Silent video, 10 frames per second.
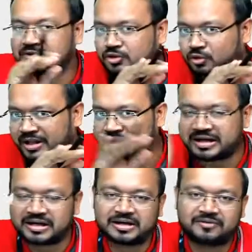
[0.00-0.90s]
so
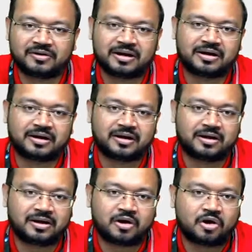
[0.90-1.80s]
lichen will
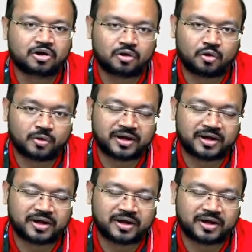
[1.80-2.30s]
not grow